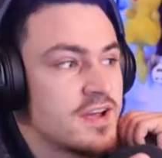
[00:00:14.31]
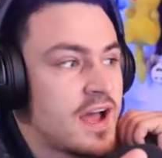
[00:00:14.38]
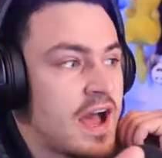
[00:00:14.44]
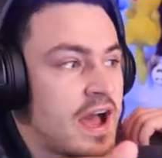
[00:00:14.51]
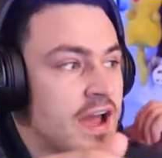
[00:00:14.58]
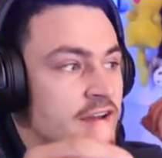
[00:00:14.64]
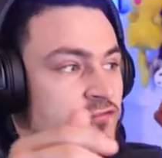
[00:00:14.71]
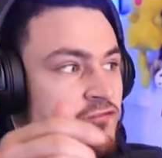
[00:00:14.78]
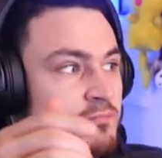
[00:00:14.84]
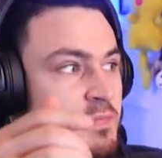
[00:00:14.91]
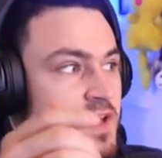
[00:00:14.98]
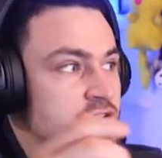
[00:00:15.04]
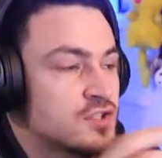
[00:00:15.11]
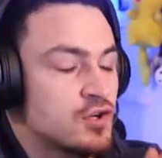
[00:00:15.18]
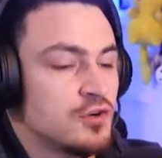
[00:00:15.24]
I've
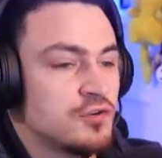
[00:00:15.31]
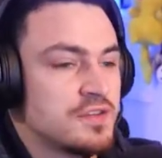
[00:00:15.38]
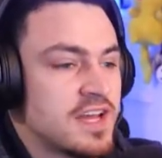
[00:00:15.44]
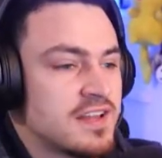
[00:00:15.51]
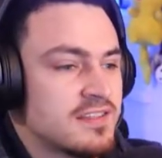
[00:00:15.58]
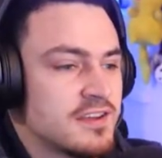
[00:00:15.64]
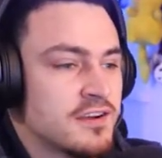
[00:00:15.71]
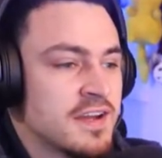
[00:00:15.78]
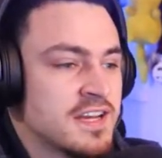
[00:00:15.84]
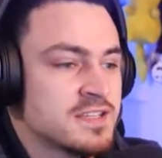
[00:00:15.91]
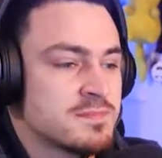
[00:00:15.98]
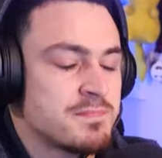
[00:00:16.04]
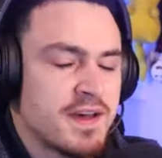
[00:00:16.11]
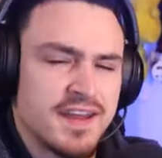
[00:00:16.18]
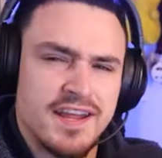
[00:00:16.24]
been told that there has been